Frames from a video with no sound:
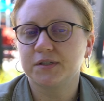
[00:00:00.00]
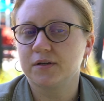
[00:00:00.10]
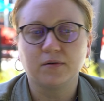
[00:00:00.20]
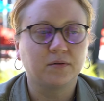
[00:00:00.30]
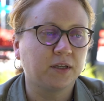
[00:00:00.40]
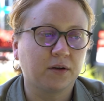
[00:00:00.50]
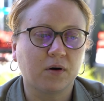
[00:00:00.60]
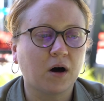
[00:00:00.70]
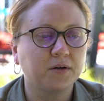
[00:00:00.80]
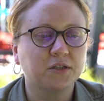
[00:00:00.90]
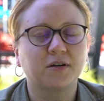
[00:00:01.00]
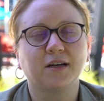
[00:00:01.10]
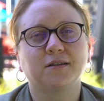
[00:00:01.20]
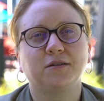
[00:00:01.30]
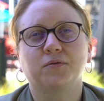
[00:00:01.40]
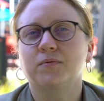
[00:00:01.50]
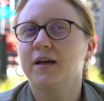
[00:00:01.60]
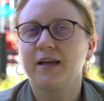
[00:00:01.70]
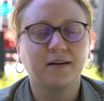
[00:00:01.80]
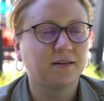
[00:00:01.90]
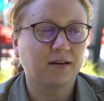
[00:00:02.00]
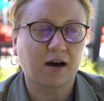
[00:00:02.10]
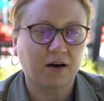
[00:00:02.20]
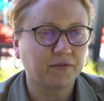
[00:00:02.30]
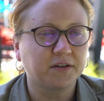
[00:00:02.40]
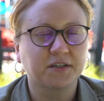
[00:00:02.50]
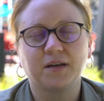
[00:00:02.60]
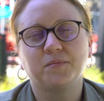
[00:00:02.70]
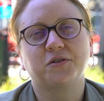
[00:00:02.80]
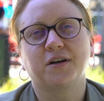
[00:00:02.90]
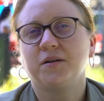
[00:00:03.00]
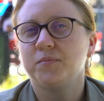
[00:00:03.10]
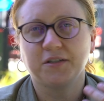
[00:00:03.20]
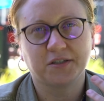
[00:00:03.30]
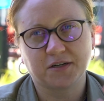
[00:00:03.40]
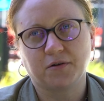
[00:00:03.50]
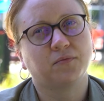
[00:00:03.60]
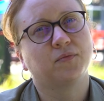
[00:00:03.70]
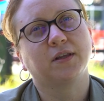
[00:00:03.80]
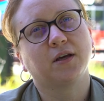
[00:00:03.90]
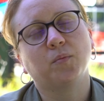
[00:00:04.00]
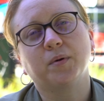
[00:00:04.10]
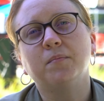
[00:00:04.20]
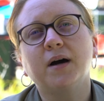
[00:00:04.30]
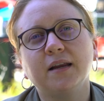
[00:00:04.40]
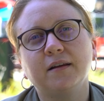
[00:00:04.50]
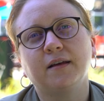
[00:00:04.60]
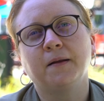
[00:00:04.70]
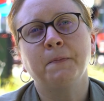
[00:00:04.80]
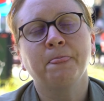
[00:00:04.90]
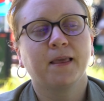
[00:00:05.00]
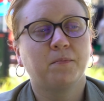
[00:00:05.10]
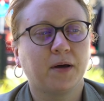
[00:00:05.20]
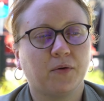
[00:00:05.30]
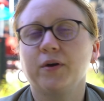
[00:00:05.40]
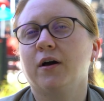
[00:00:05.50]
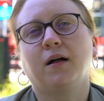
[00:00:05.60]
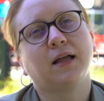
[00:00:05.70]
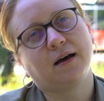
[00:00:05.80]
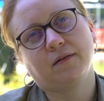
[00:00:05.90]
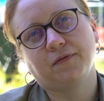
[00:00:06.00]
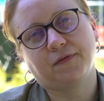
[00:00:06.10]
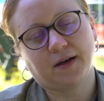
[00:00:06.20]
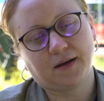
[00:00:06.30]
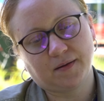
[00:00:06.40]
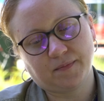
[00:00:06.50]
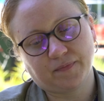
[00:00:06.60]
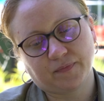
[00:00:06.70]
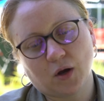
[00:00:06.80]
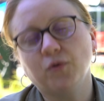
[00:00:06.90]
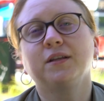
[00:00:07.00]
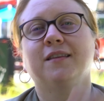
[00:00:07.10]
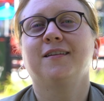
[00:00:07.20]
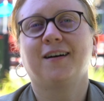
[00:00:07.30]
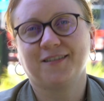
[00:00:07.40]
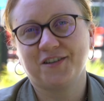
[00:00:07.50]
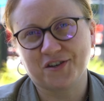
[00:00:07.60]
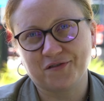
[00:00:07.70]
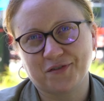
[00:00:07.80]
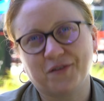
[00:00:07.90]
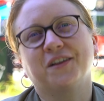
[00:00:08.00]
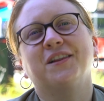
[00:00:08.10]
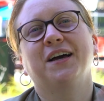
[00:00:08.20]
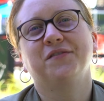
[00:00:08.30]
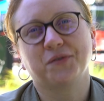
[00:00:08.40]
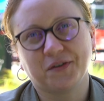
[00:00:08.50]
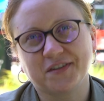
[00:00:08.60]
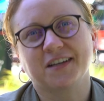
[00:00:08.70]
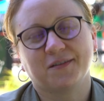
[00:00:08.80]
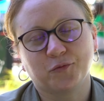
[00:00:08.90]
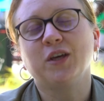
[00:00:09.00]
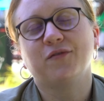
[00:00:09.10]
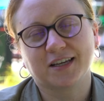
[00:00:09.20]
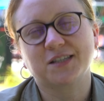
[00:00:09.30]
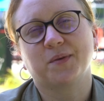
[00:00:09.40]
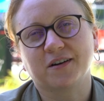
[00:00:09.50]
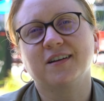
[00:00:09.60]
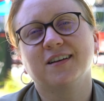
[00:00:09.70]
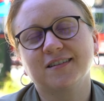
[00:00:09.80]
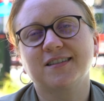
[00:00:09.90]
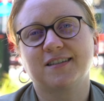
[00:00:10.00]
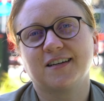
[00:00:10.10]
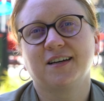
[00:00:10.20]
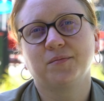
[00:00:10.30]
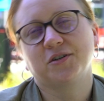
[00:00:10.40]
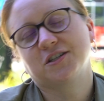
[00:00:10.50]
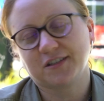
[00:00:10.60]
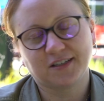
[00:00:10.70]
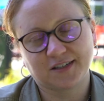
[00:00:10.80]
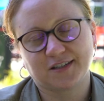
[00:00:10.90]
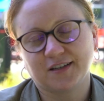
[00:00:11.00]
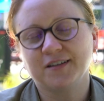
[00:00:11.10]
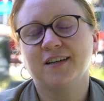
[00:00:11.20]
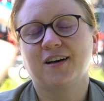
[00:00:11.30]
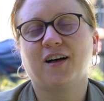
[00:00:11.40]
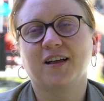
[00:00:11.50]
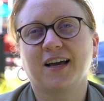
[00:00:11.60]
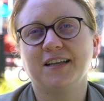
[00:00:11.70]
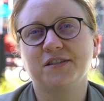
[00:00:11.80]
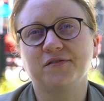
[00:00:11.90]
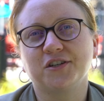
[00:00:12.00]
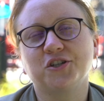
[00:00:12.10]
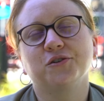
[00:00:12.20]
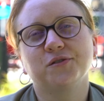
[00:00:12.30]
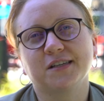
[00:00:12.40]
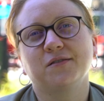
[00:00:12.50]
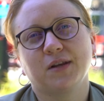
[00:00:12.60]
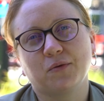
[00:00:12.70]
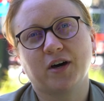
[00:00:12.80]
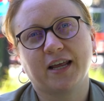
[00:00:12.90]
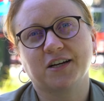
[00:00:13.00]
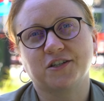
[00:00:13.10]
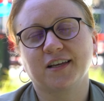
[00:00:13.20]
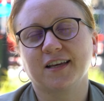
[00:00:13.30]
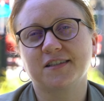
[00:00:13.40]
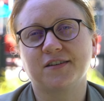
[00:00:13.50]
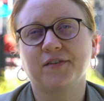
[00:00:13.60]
So, always trying to do right, oftentimes trying to be just, really open-minded, but we all have only the knowledge of the lives we've experienced, which leads to all kinds of issues in what actually gets